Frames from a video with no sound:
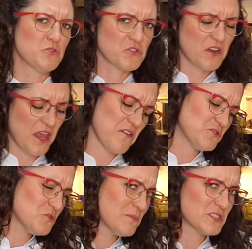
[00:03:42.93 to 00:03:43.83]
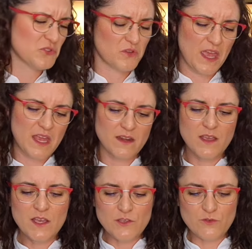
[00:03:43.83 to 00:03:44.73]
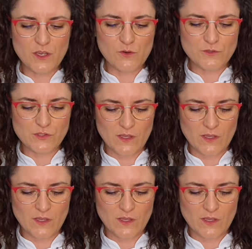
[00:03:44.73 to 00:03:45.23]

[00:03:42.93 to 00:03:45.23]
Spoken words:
you don't have to, but you can. You can also